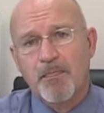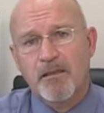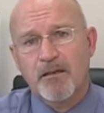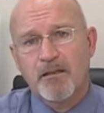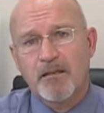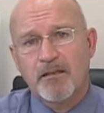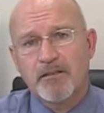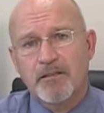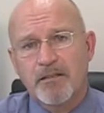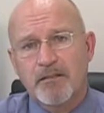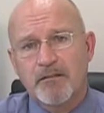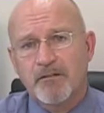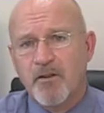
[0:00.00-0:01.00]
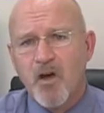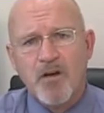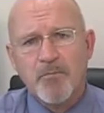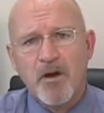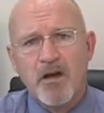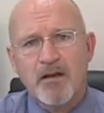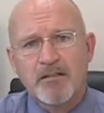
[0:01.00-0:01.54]
And long
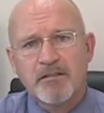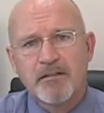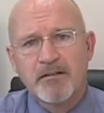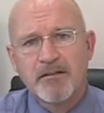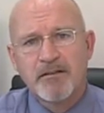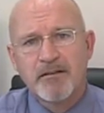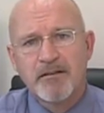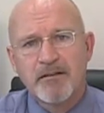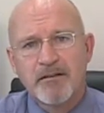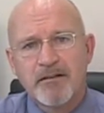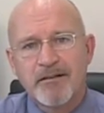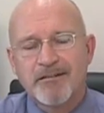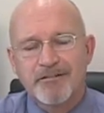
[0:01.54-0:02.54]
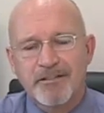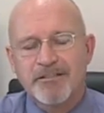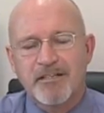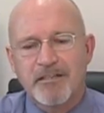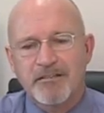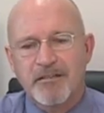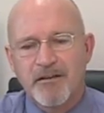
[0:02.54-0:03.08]
pause. She
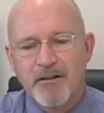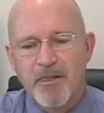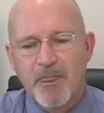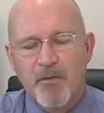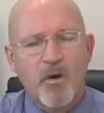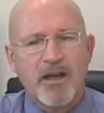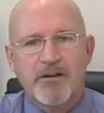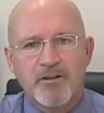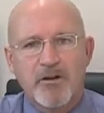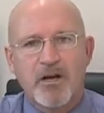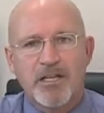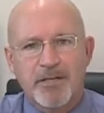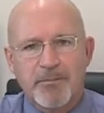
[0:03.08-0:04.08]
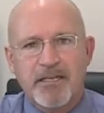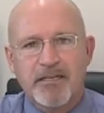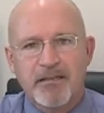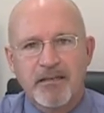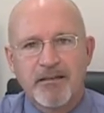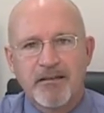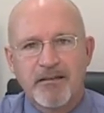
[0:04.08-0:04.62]
says, "Why are you calling me?"
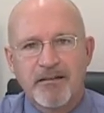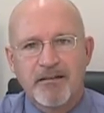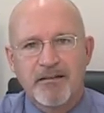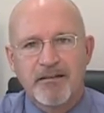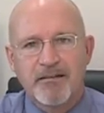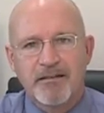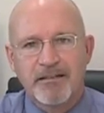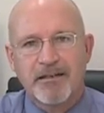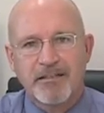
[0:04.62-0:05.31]
And I